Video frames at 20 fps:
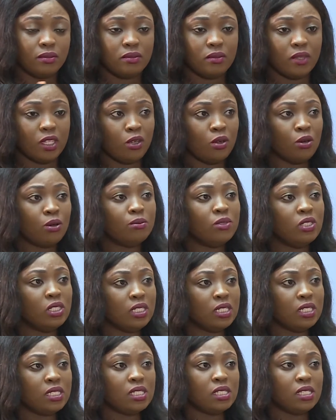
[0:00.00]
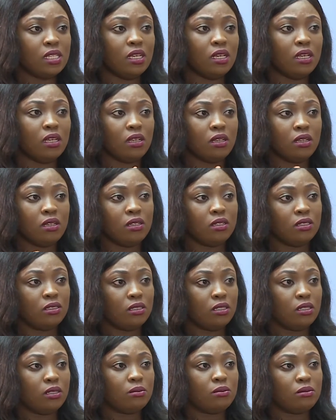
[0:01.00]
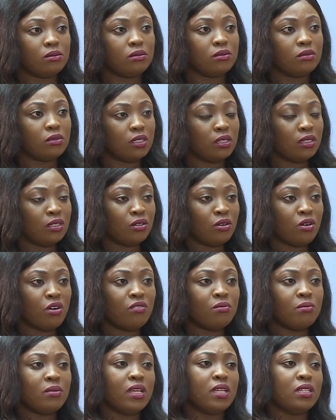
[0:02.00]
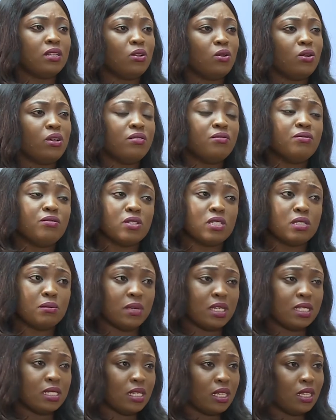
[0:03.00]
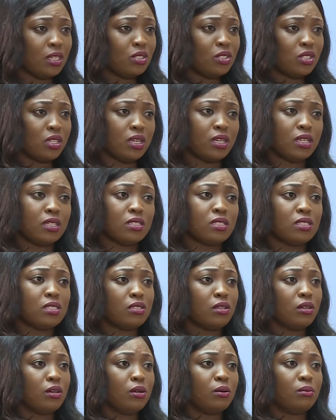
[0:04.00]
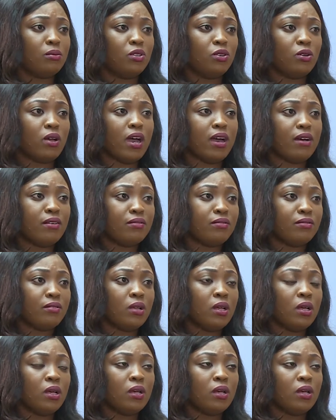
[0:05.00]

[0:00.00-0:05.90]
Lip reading: the community, the government, law enforcement agents, you have